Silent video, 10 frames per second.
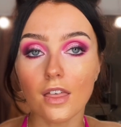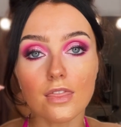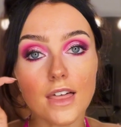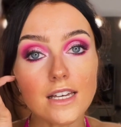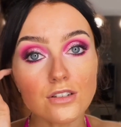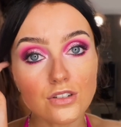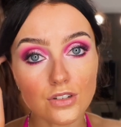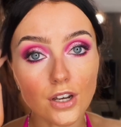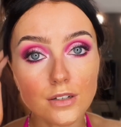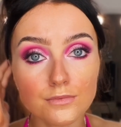This
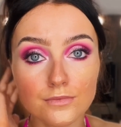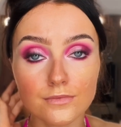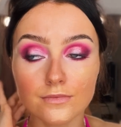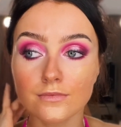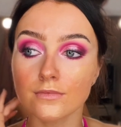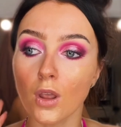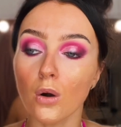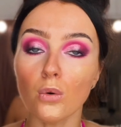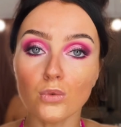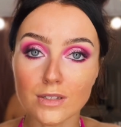suit
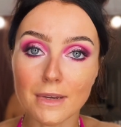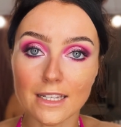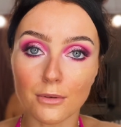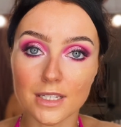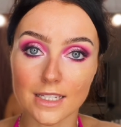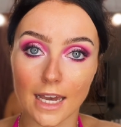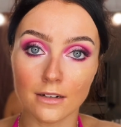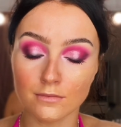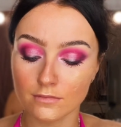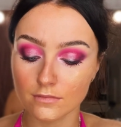was made out of
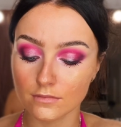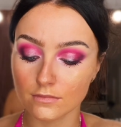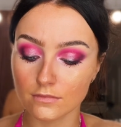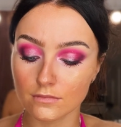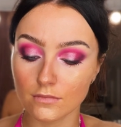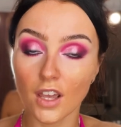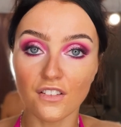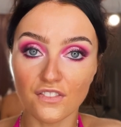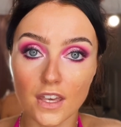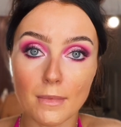skin,
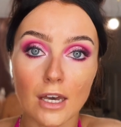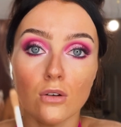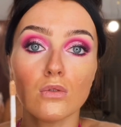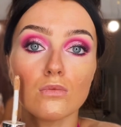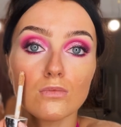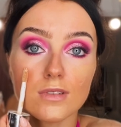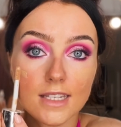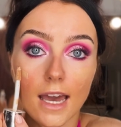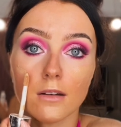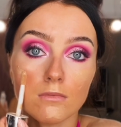female
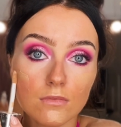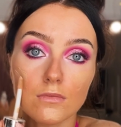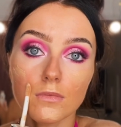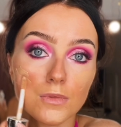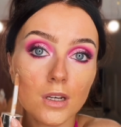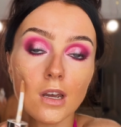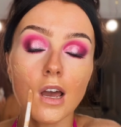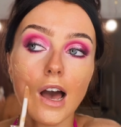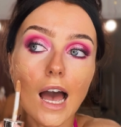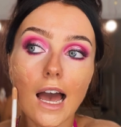skin.
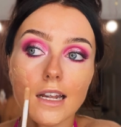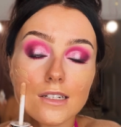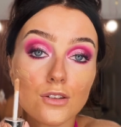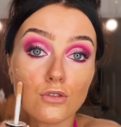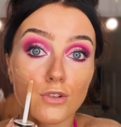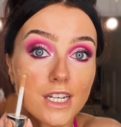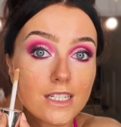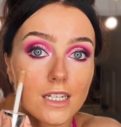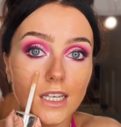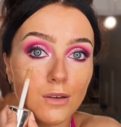And the
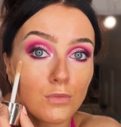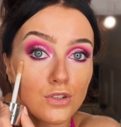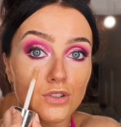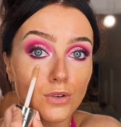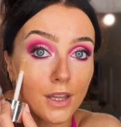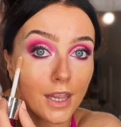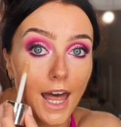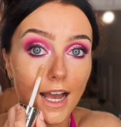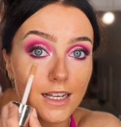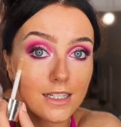reason that Gein was doing
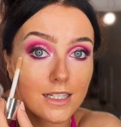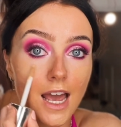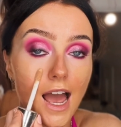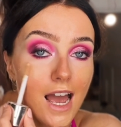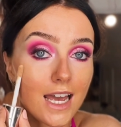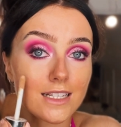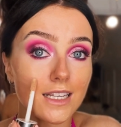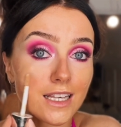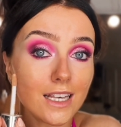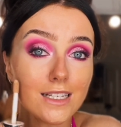this is
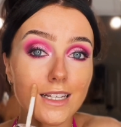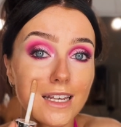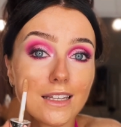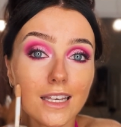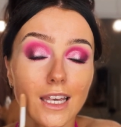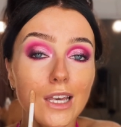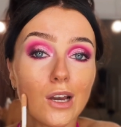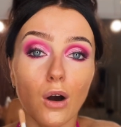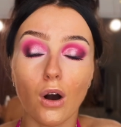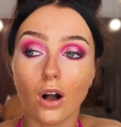he said that
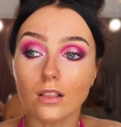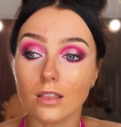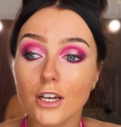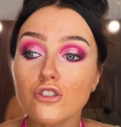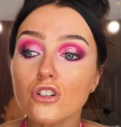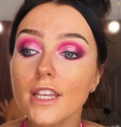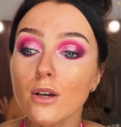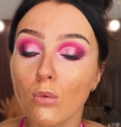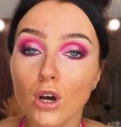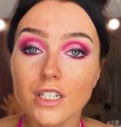he literally
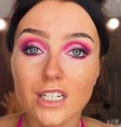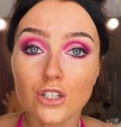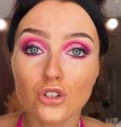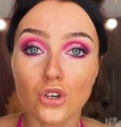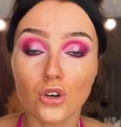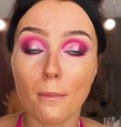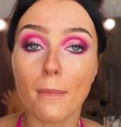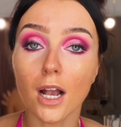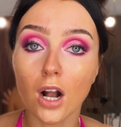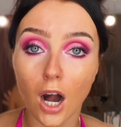wanted to
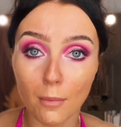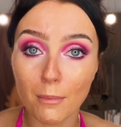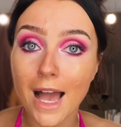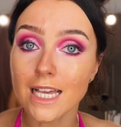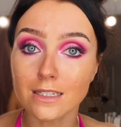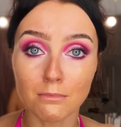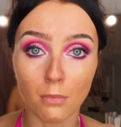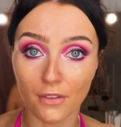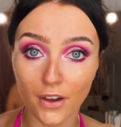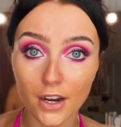become his
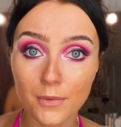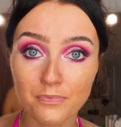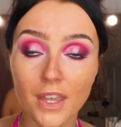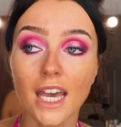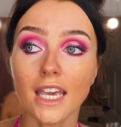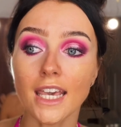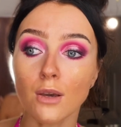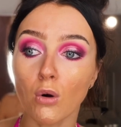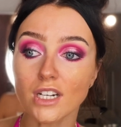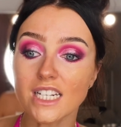mother. He
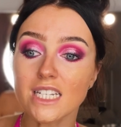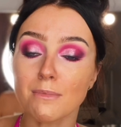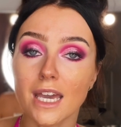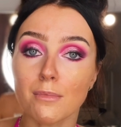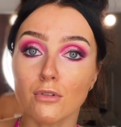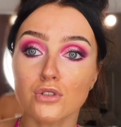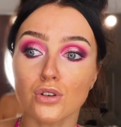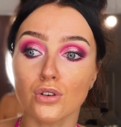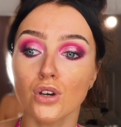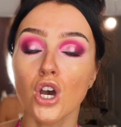wanted to be able
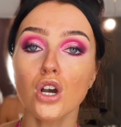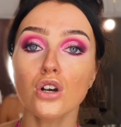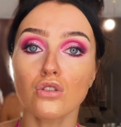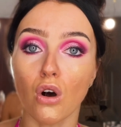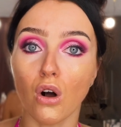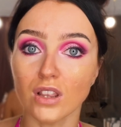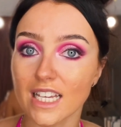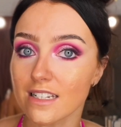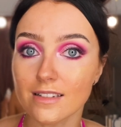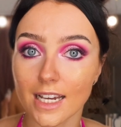to crawl
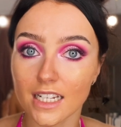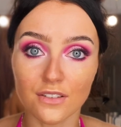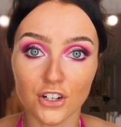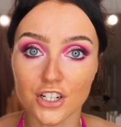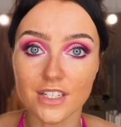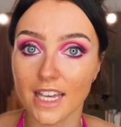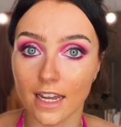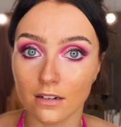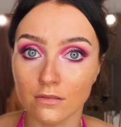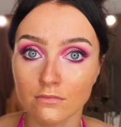inside of her
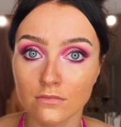skin.